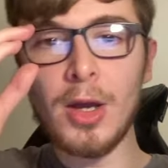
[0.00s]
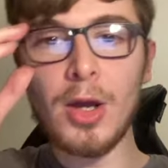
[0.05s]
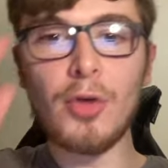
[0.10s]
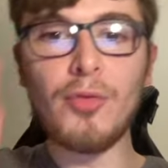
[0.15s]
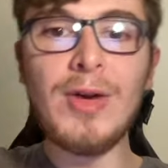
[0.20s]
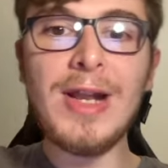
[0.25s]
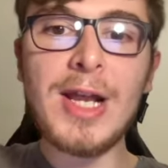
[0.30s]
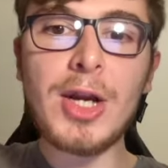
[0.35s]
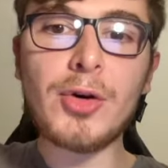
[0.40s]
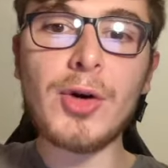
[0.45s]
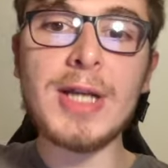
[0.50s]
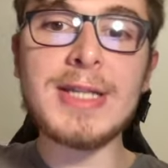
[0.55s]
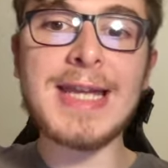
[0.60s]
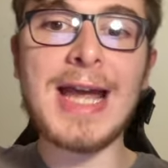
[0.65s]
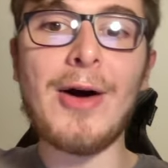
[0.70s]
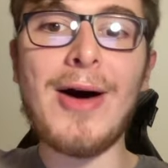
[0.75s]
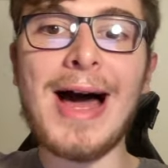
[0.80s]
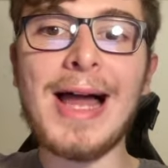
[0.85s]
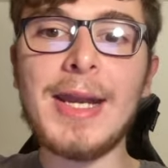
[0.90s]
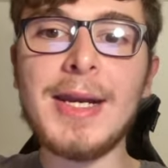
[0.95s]
Really crazy how
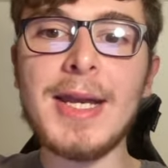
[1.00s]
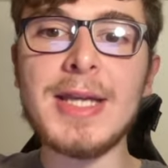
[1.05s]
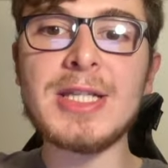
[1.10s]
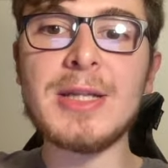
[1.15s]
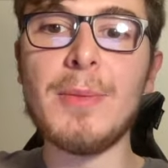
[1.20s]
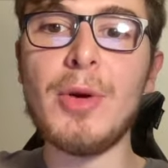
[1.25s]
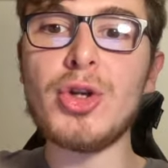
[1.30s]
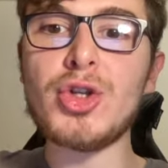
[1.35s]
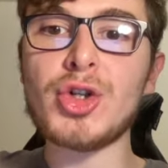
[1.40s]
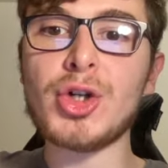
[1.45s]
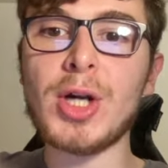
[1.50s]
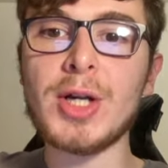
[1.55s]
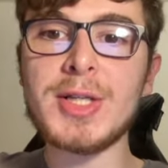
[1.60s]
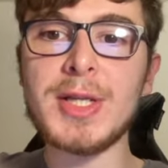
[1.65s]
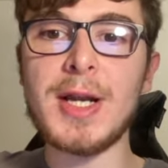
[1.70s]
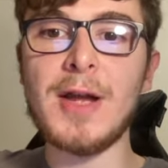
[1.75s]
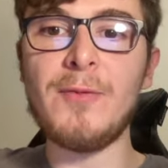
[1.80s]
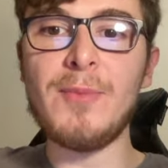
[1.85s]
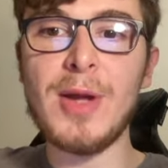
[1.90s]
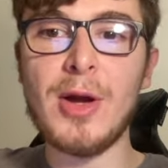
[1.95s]
Haaland is the most
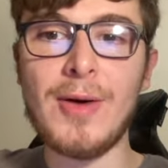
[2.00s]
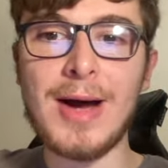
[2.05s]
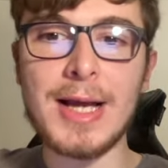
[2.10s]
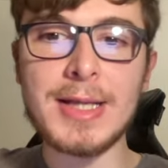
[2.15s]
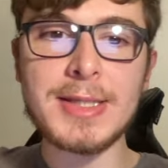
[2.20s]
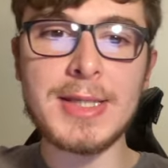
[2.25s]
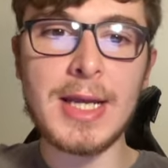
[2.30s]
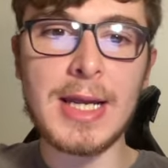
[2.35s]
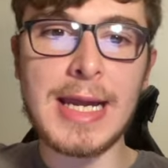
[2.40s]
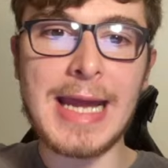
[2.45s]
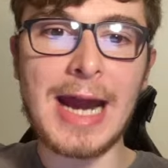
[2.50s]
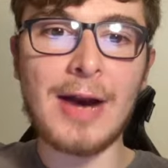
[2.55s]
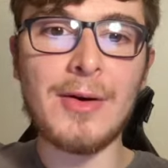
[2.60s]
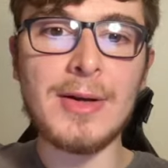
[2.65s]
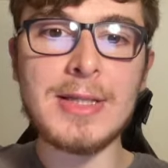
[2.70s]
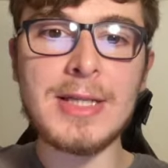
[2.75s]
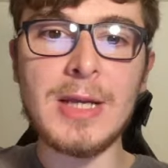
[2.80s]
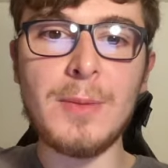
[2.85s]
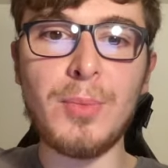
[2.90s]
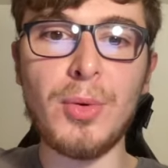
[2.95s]
trusted FPL asset,
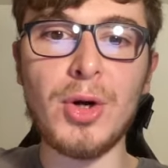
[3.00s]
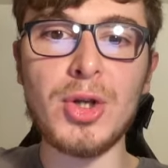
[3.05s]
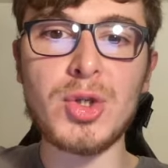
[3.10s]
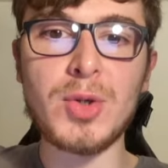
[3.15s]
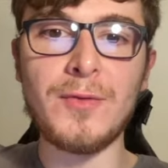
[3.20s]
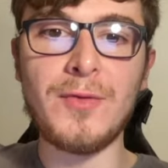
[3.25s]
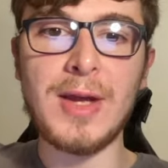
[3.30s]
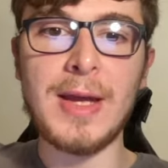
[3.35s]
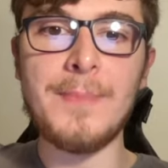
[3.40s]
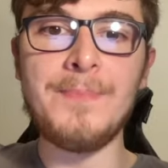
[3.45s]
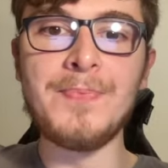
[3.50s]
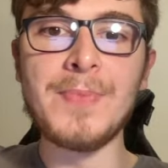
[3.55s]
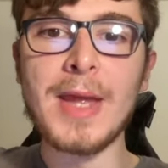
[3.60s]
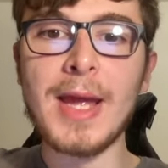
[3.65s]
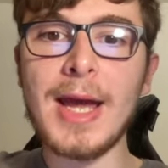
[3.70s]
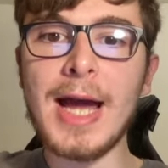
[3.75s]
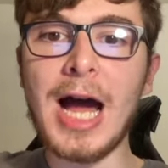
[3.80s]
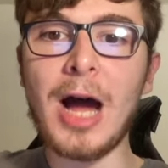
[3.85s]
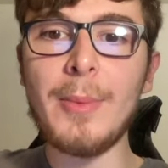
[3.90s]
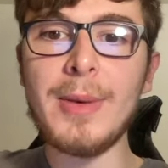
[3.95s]
guaranteed points with him.
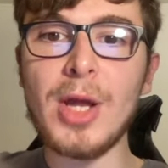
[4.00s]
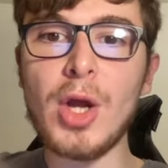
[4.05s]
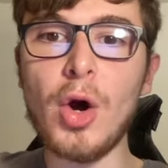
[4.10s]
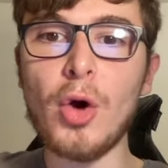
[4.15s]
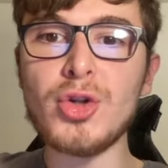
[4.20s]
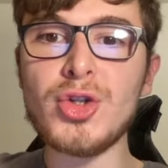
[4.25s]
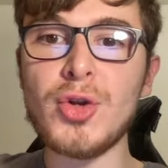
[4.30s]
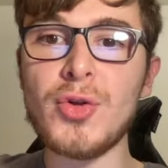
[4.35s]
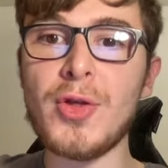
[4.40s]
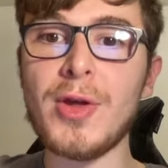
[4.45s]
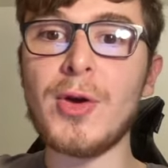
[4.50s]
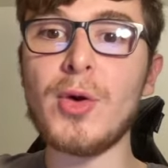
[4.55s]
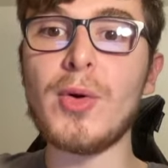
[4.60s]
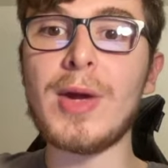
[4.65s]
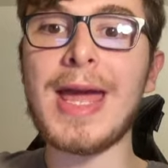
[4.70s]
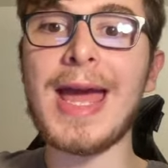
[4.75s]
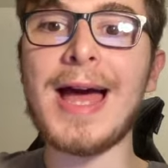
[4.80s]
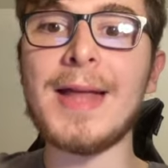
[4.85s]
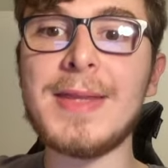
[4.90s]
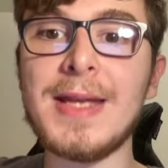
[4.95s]
How many goals do you think he'll
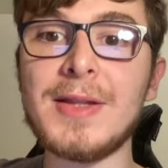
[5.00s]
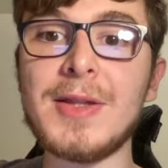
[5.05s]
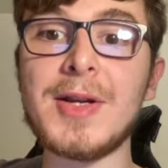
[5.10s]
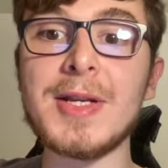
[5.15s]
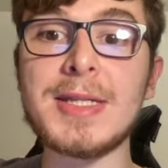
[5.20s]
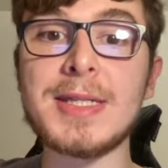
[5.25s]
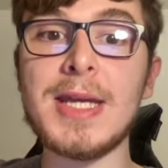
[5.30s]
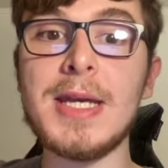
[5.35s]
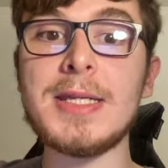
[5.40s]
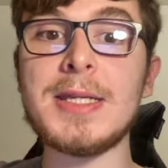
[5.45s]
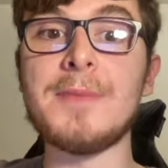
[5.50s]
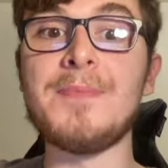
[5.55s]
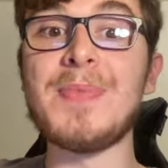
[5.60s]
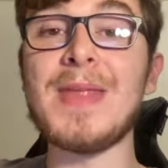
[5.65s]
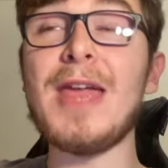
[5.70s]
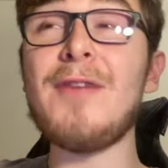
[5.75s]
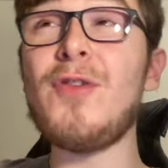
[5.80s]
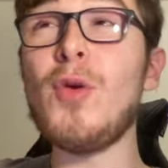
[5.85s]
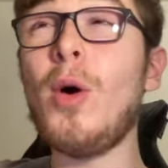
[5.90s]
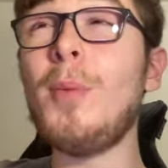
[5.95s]
get at the end of the season?
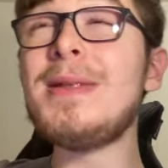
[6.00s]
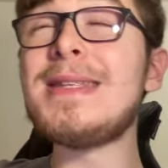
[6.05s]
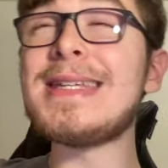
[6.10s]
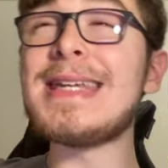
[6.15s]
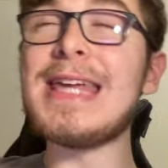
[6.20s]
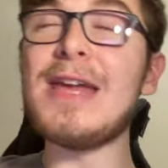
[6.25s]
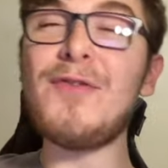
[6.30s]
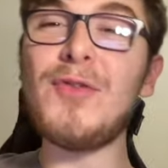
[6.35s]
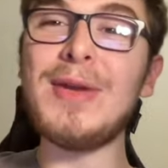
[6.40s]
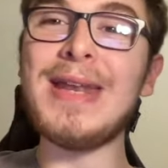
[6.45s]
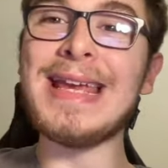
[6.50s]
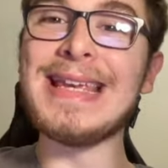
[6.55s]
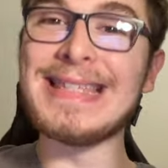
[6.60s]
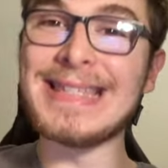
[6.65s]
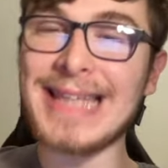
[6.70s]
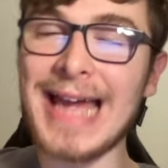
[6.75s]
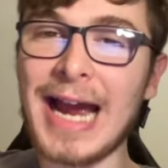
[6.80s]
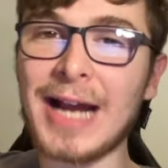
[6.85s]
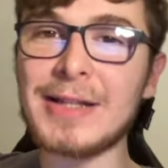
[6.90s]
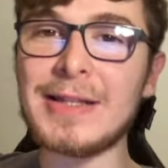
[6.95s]
If you want me to give you an
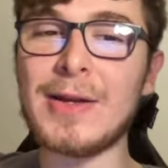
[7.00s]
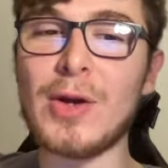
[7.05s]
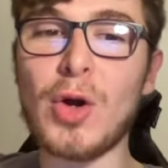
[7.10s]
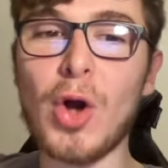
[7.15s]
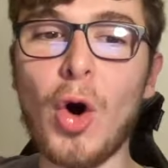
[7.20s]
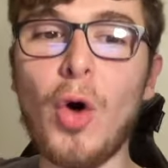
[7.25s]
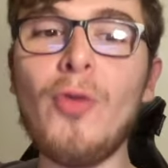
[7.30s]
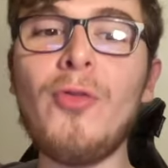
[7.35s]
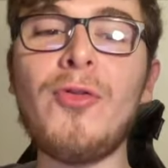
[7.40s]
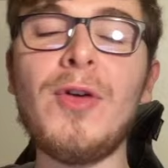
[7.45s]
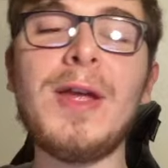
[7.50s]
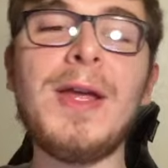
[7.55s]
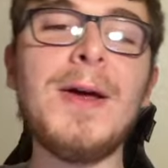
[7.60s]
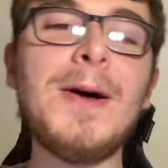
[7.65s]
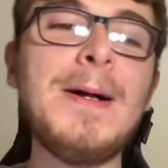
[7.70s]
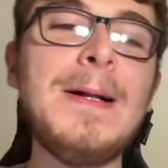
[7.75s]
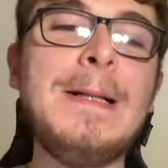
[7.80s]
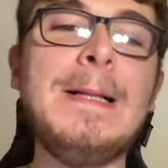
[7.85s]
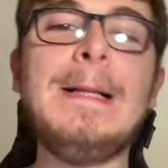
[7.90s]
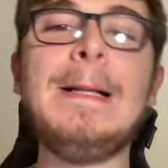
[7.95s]
exact goal
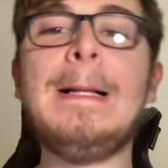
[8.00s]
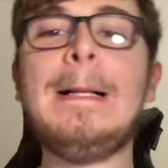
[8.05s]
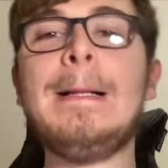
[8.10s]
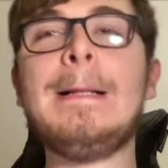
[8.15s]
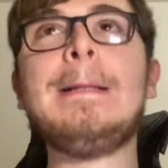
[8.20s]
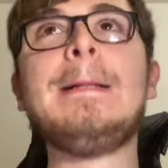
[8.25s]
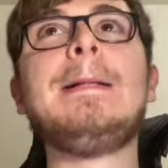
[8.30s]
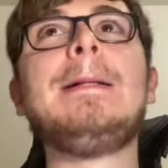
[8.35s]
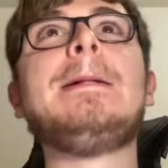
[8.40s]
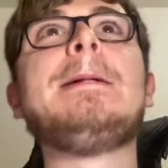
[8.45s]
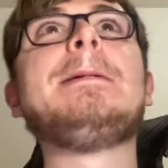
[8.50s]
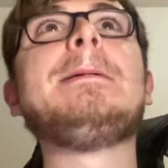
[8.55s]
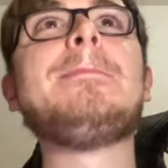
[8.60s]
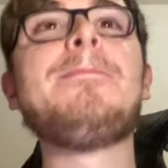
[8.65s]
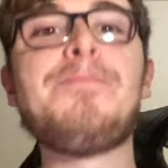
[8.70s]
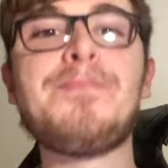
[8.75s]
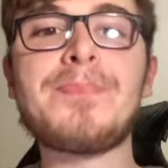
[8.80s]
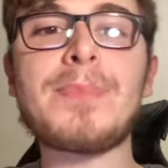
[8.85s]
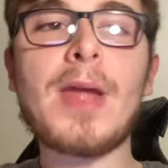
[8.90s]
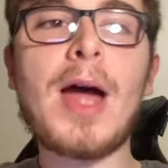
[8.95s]
figure,
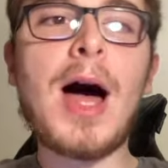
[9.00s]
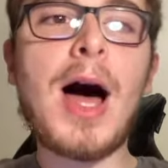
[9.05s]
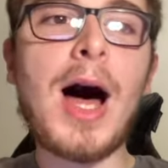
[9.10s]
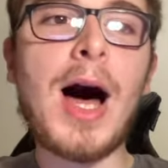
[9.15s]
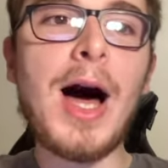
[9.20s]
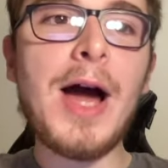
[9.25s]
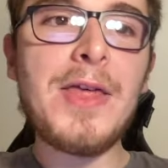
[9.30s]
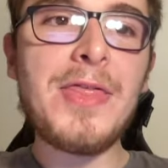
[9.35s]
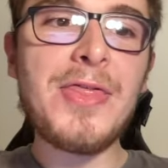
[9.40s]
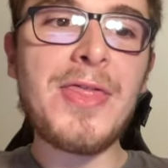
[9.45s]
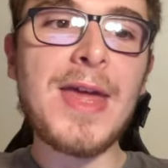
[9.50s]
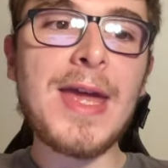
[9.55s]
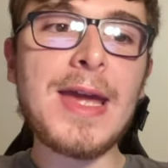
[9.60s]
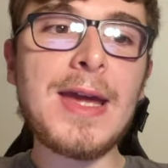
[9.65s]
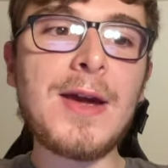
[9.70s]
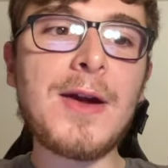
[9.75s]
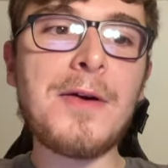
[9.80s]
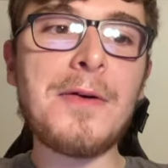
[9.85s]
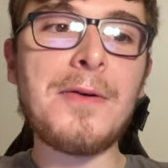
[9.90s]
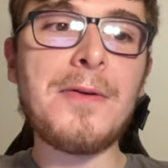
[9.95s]
I
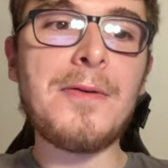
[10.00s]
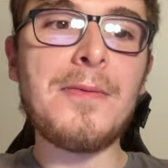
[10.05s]
think